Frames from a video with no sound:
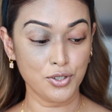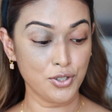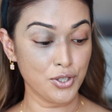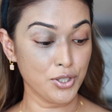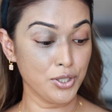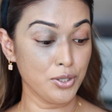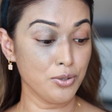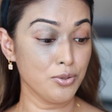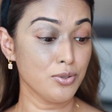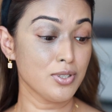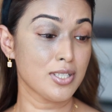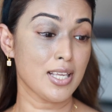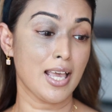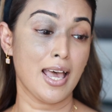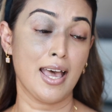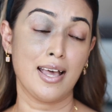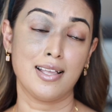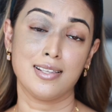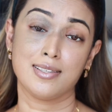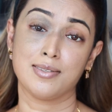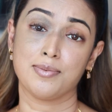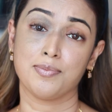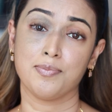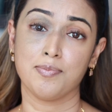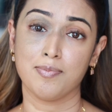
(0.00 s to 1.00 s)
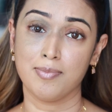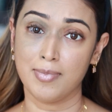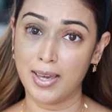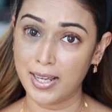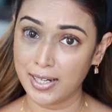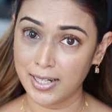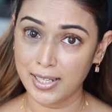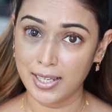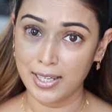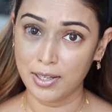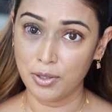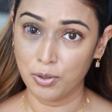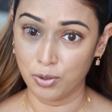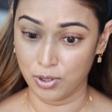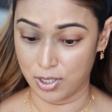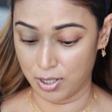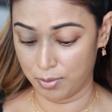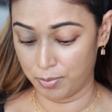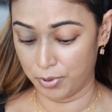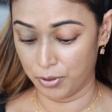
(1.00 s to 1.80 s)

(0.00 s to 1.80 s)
to use as many Huda